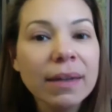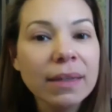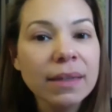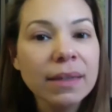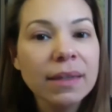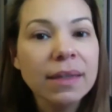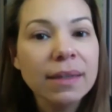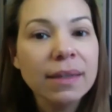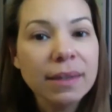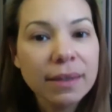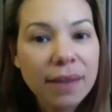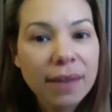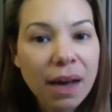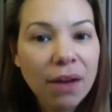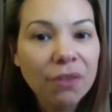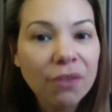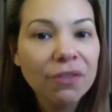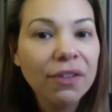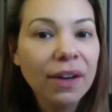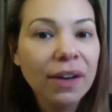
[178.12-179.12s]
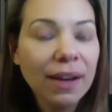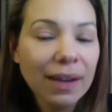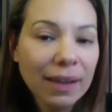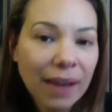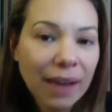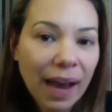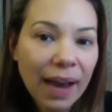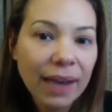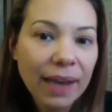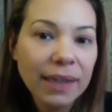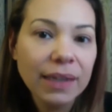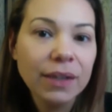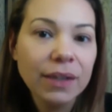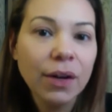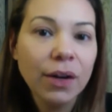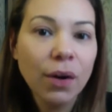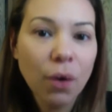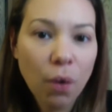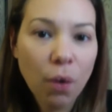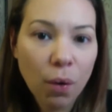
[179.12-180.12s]
a self-guided
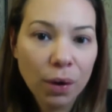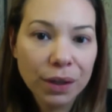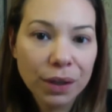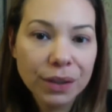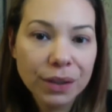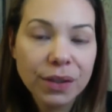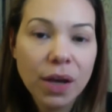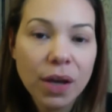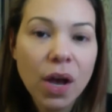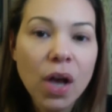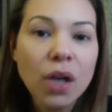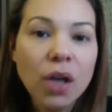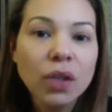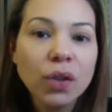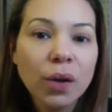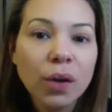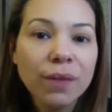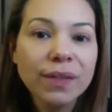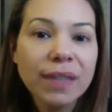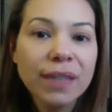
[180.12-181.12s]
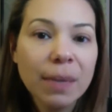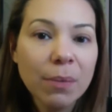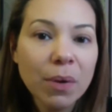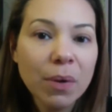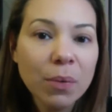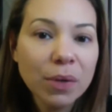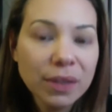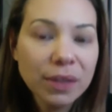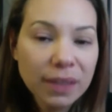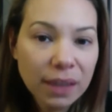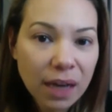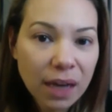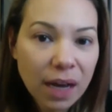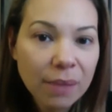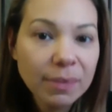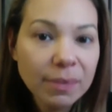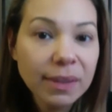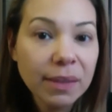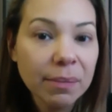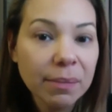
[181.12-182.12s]
course. So if someone were to
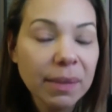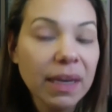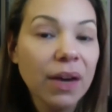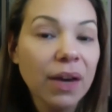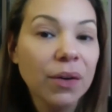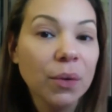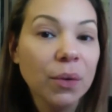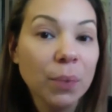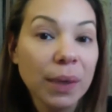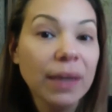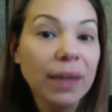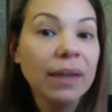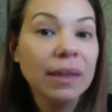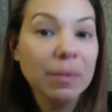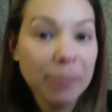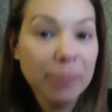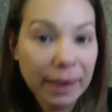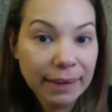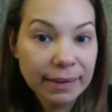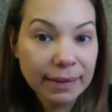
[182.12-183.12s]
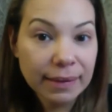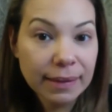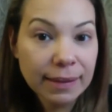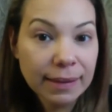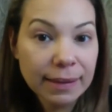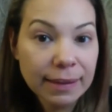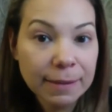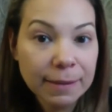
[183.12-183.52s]
come to me on a weekly basis,